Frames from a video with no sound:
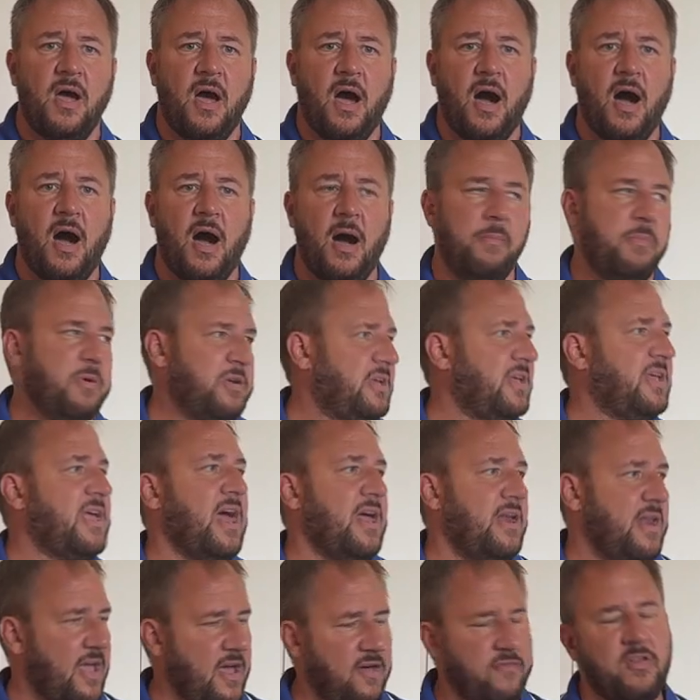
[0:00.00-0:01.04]
But
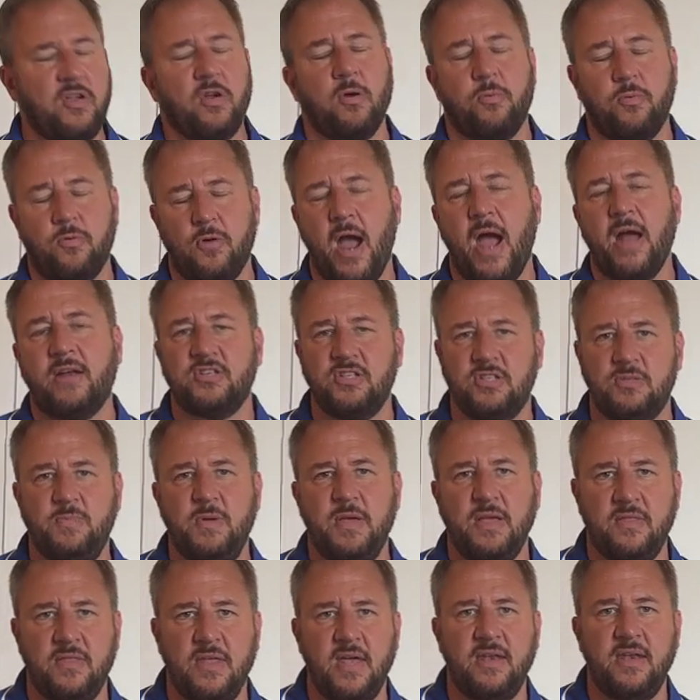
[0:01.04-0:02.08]
again, having her practice
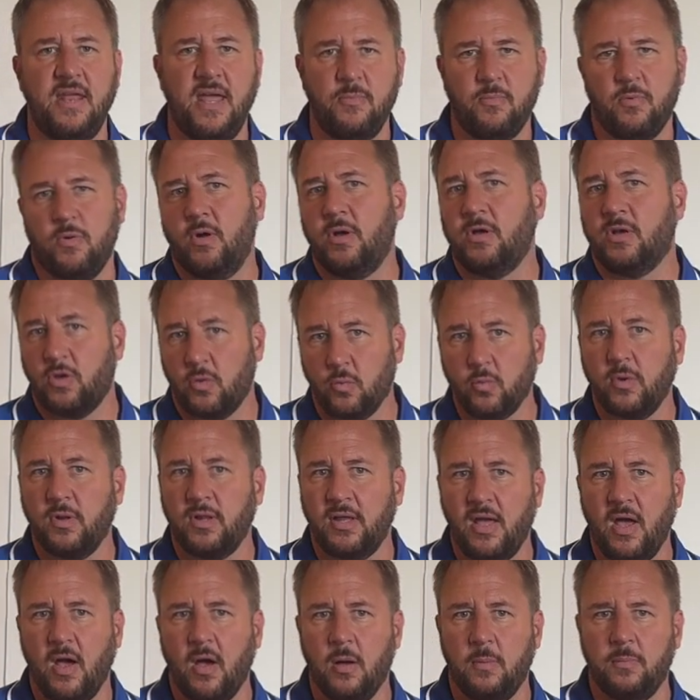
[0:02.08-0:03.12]
being in that neighborhood can really
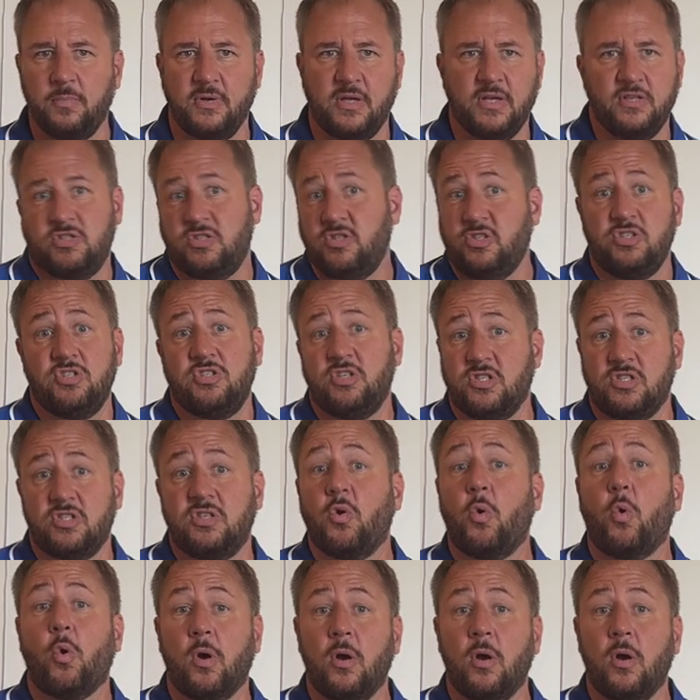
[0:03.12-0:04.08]
help because it's just